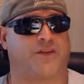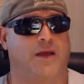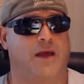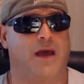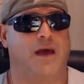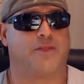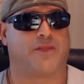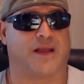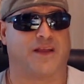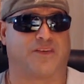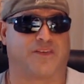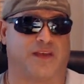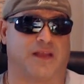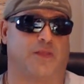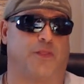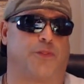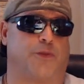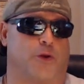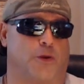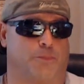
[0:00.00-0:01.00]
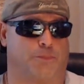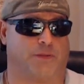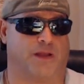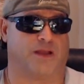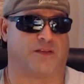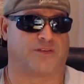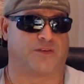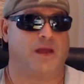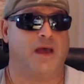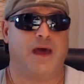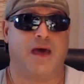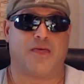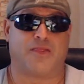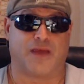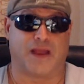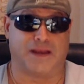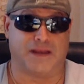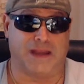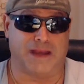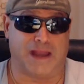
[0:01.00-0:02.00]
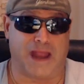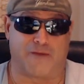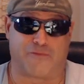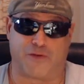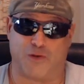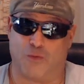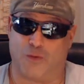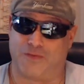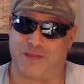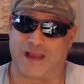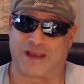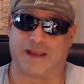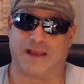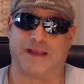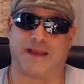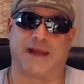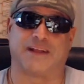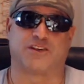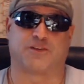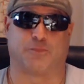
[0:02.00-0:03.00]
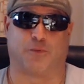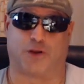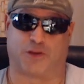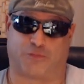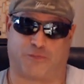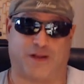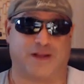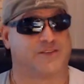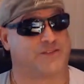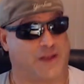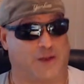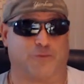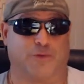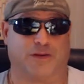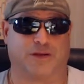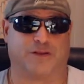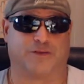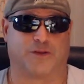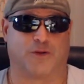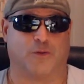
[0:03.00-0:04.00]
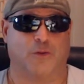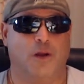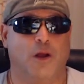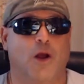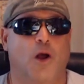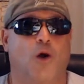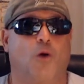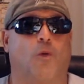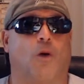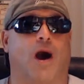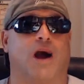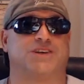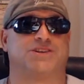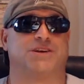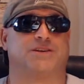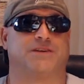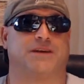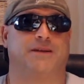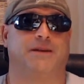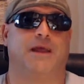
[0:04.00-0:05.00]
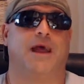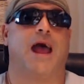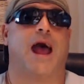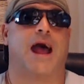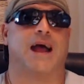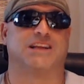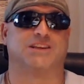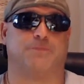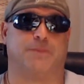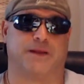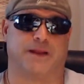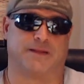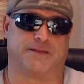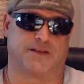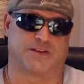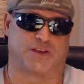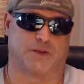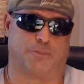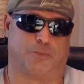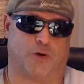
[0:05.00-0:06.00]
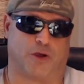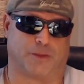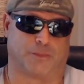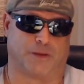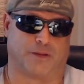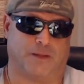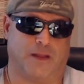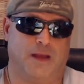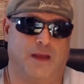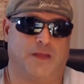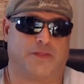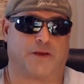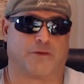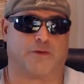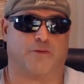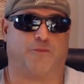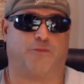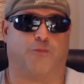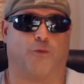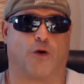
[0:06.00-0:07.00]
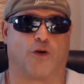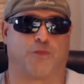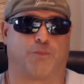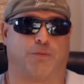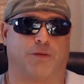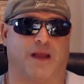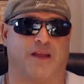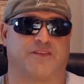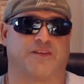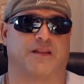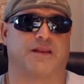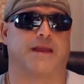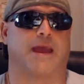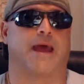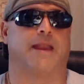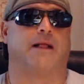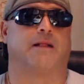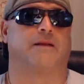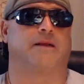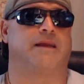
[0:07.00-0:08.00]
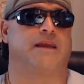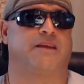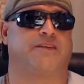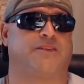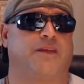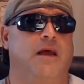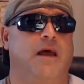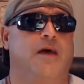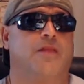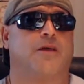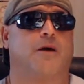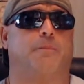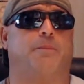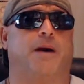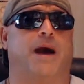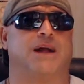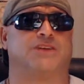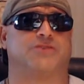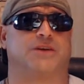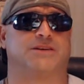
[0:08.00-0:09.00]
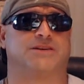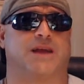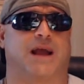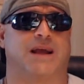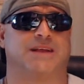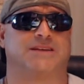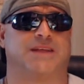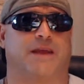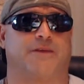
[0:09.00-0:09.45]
they sit in third place. They need every win they can get, sports fans. They really do. Washington has been a disappointment. They're in fourth place in the NL East. The Padres, guys, they've